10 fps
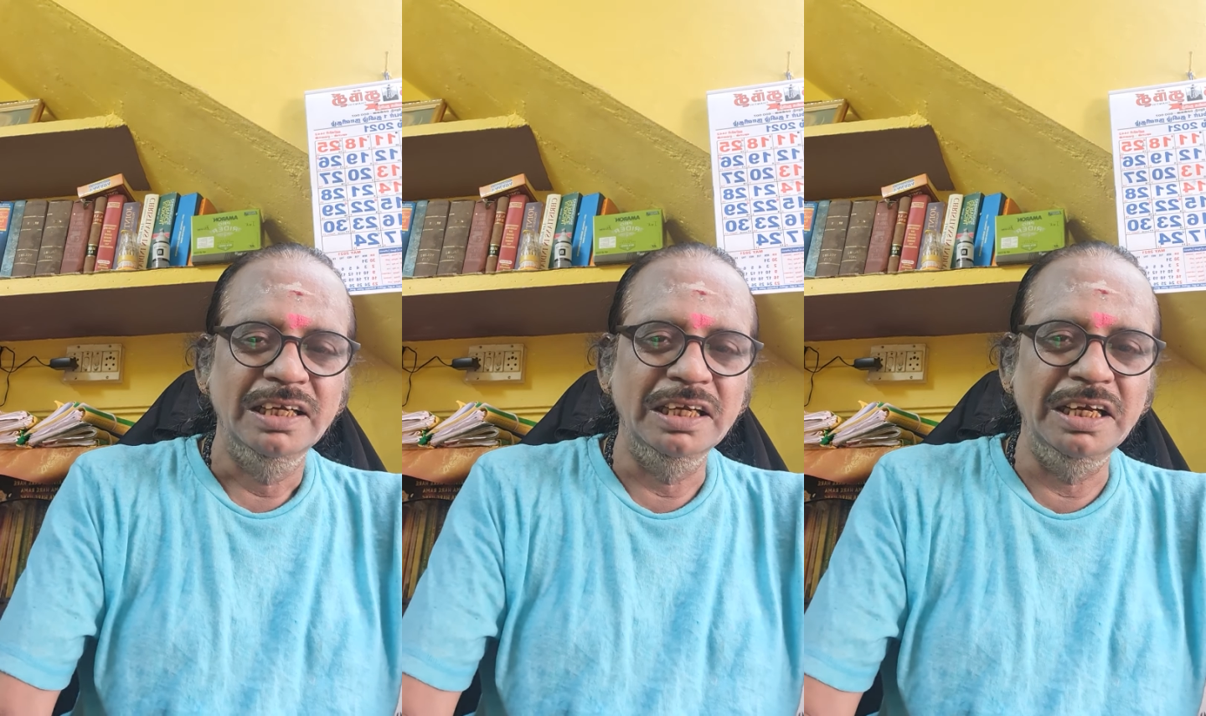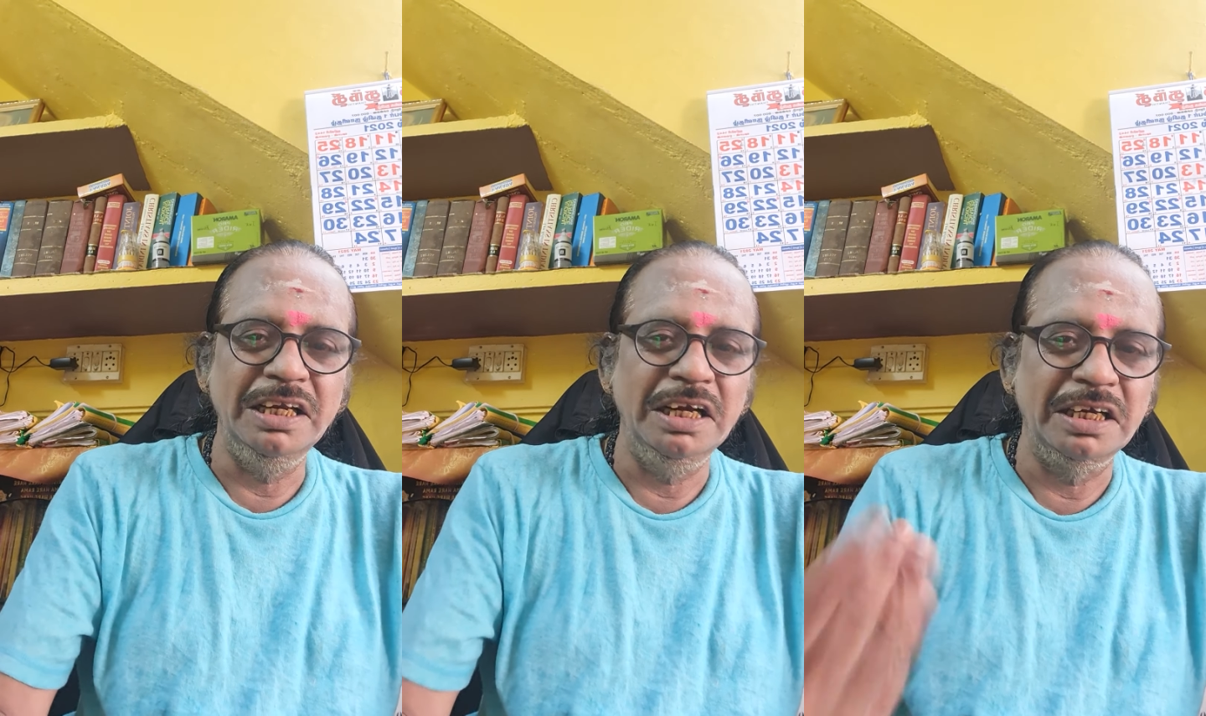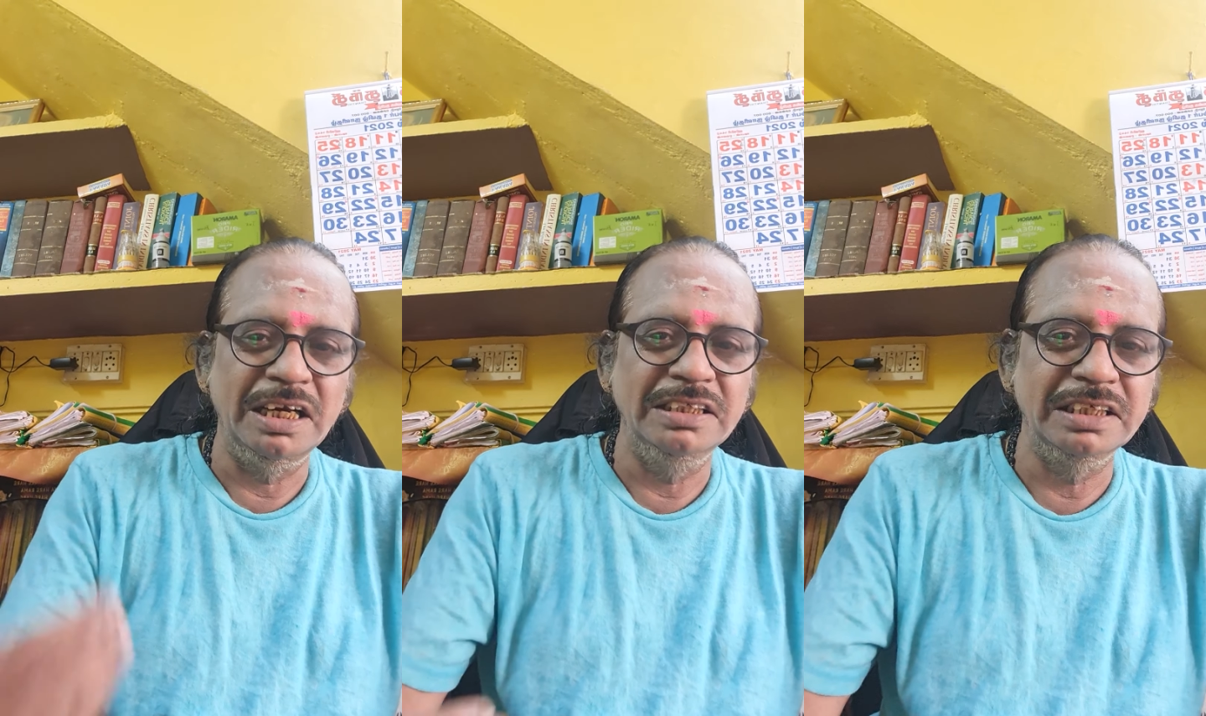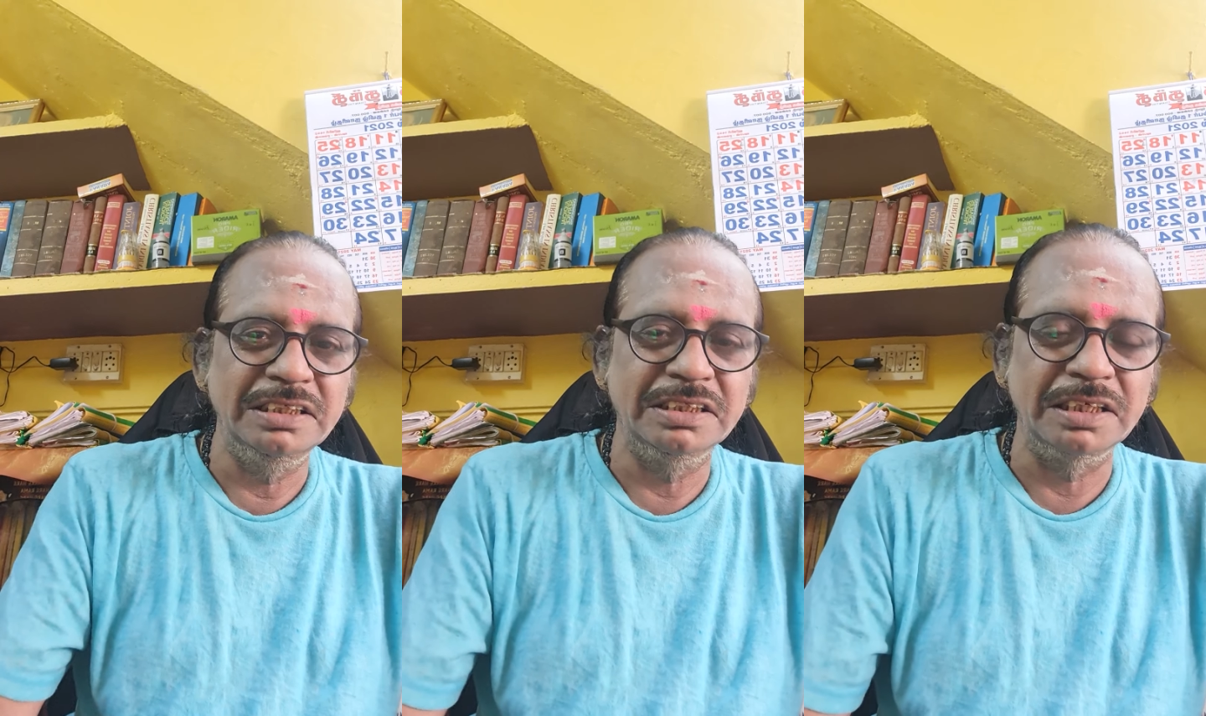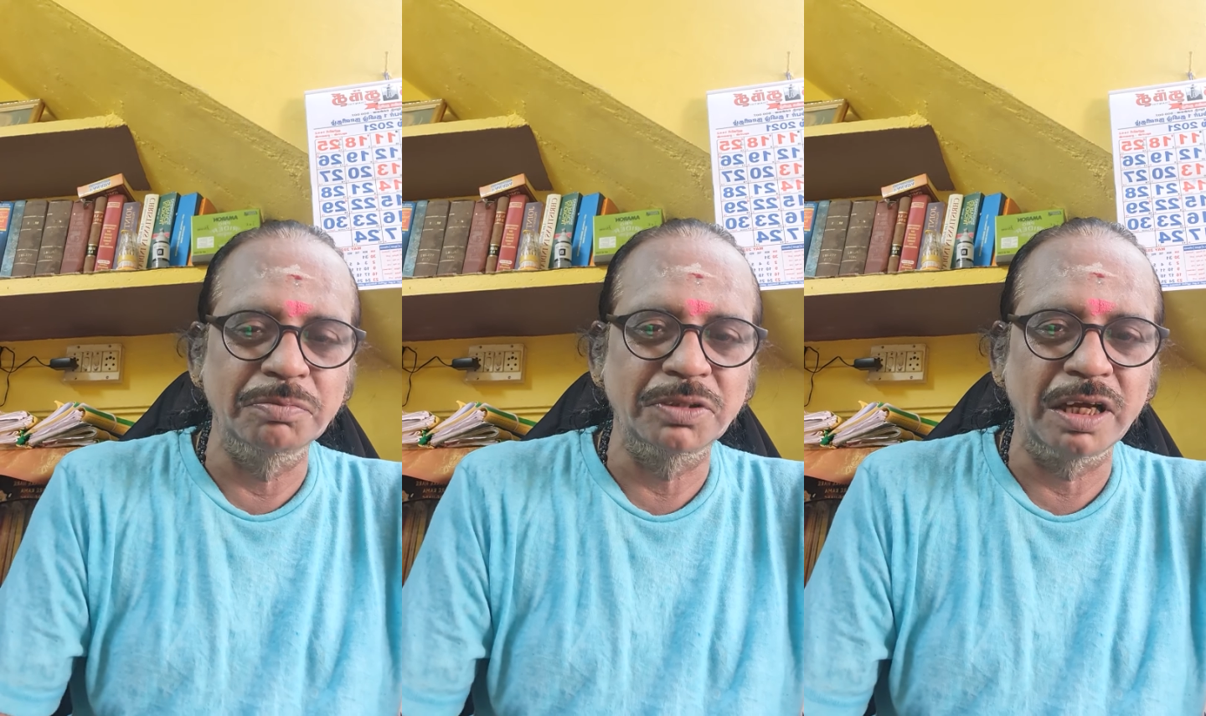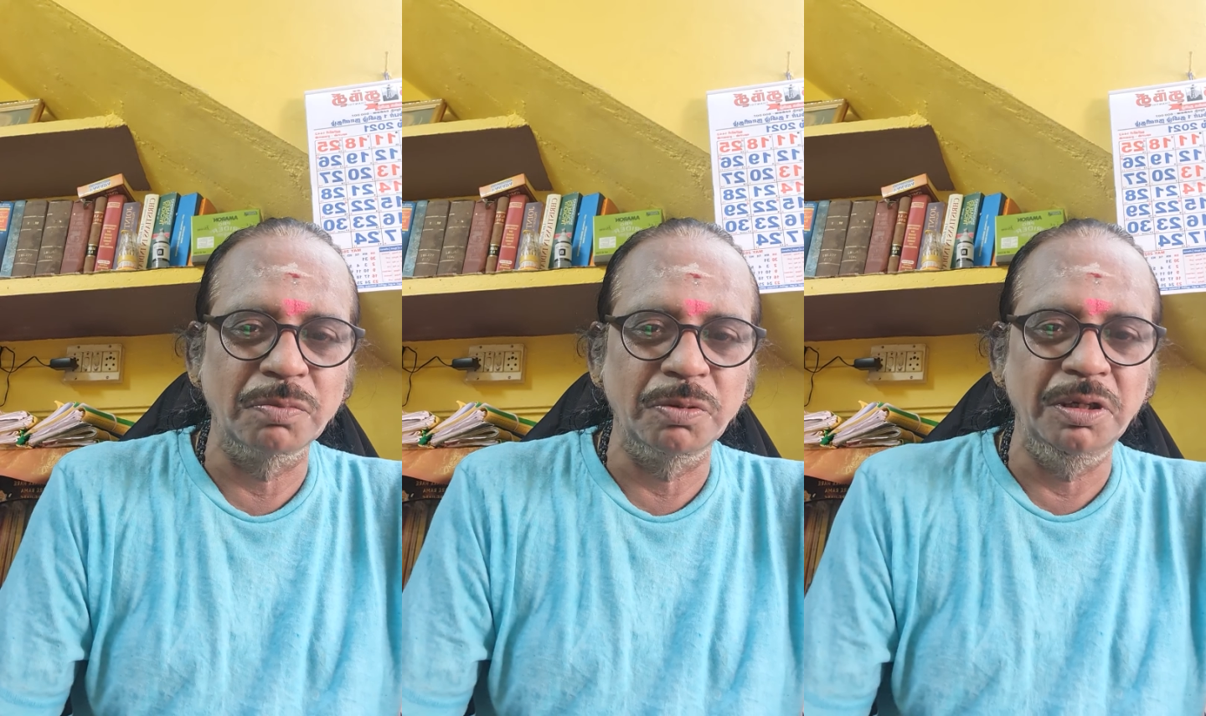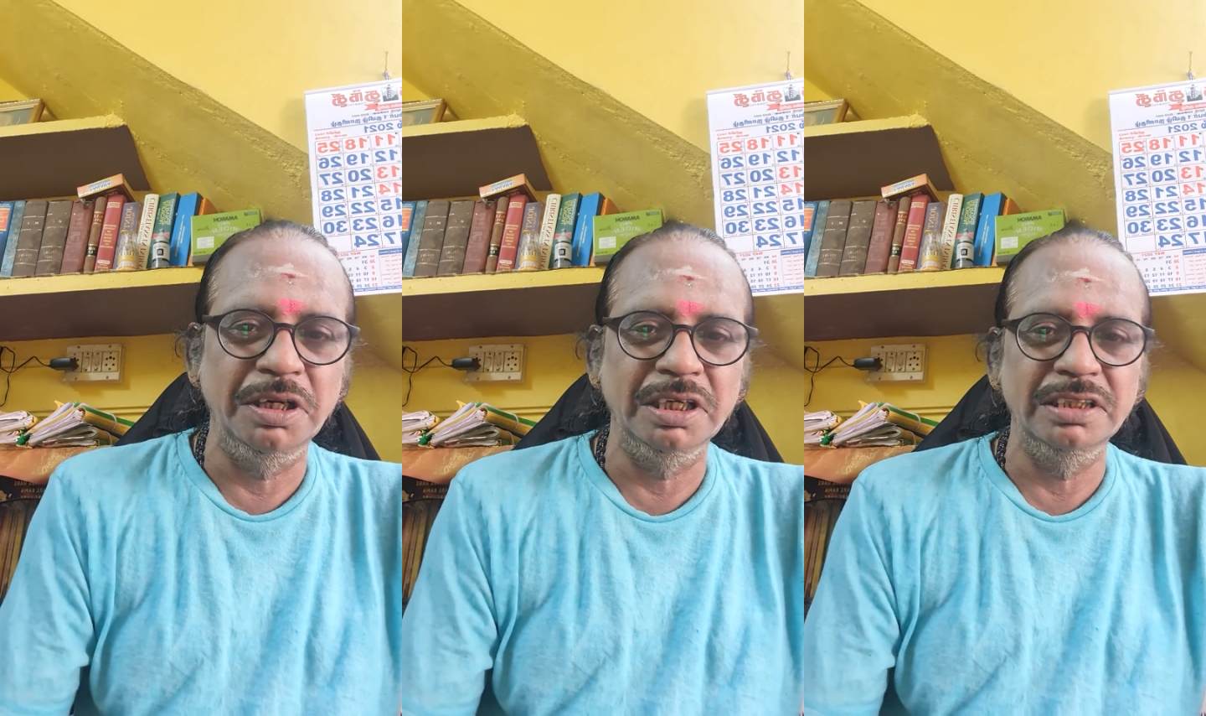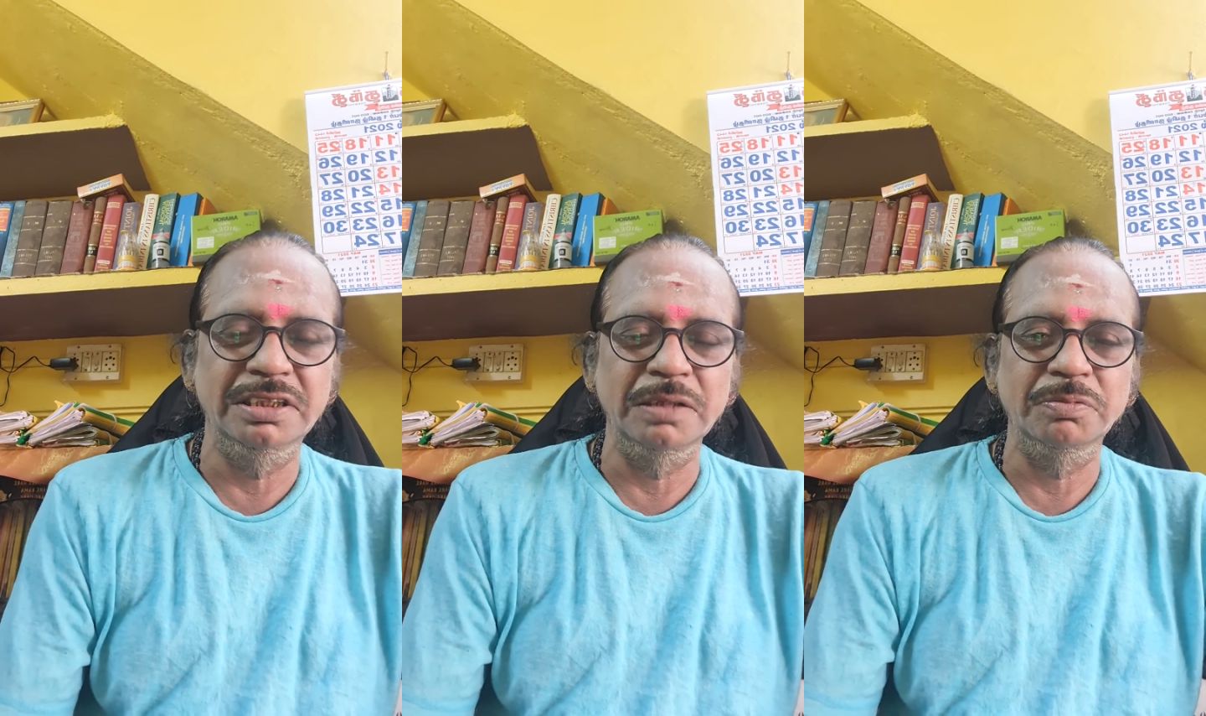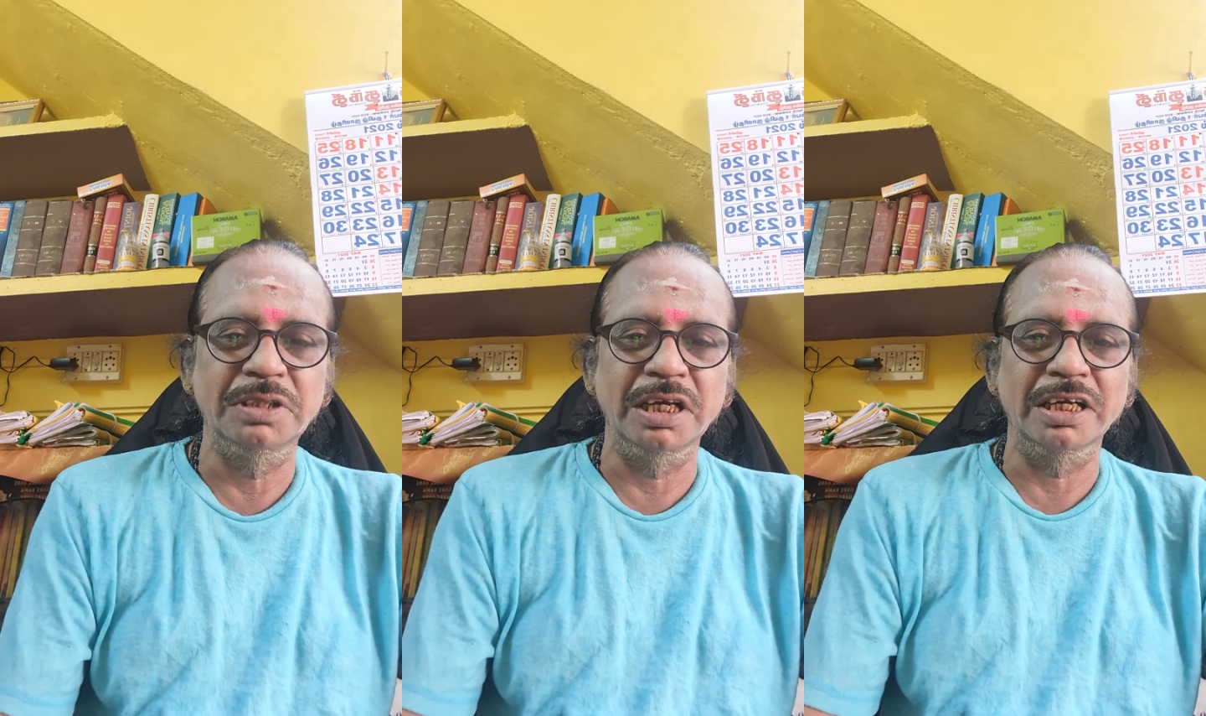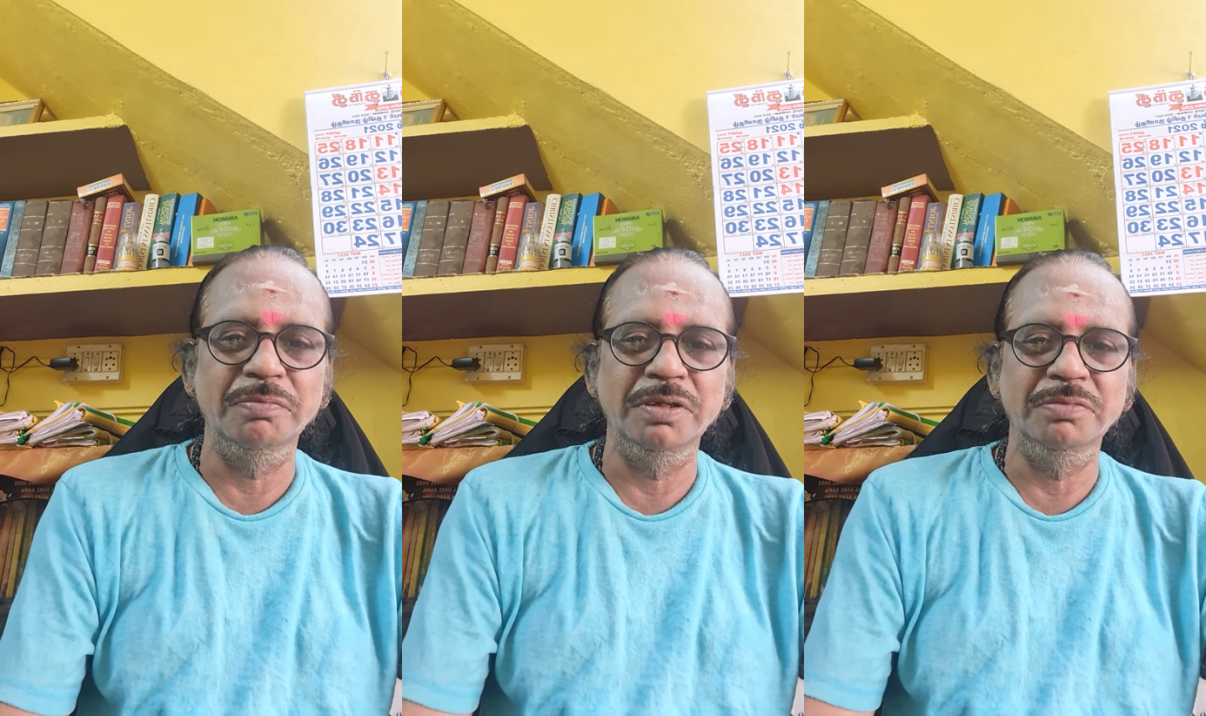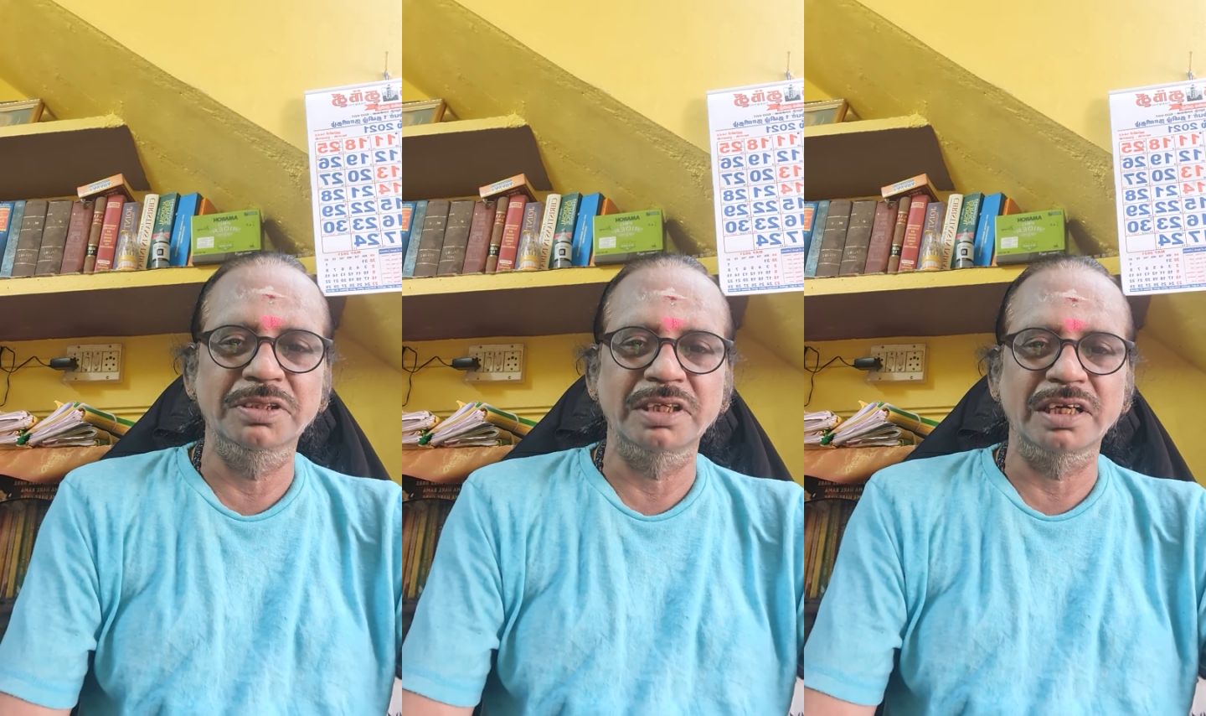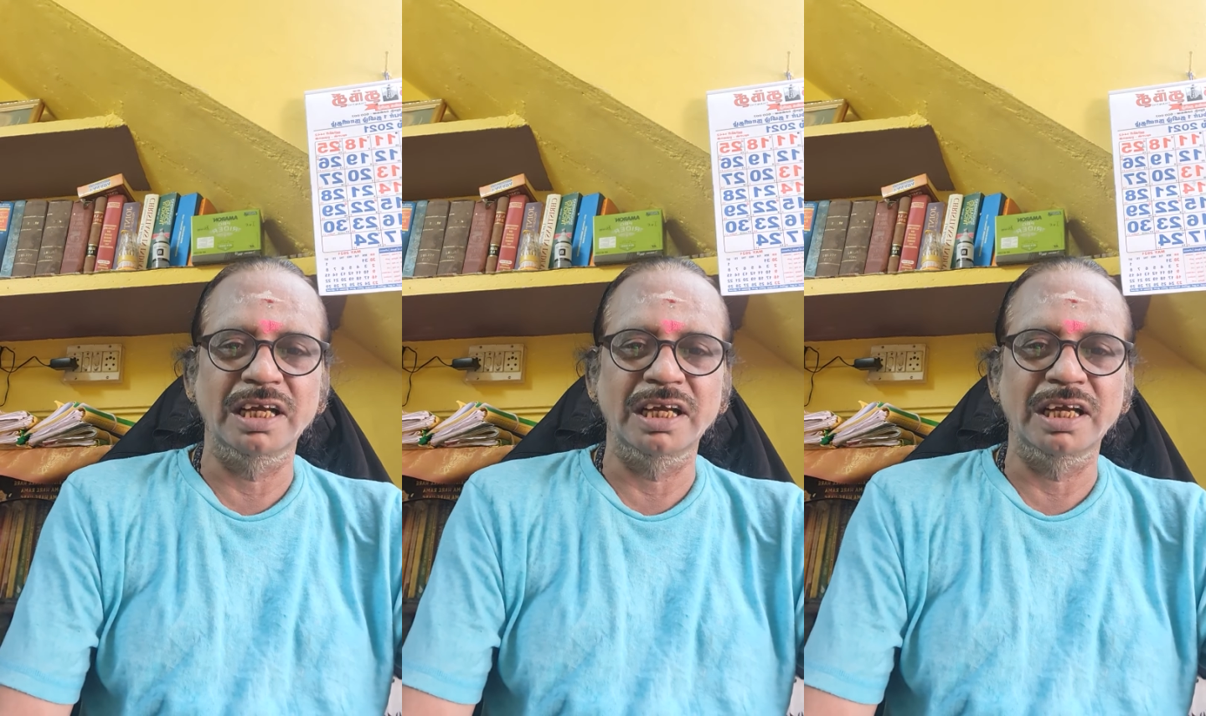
any intelligent steps or political steps taken by Mr.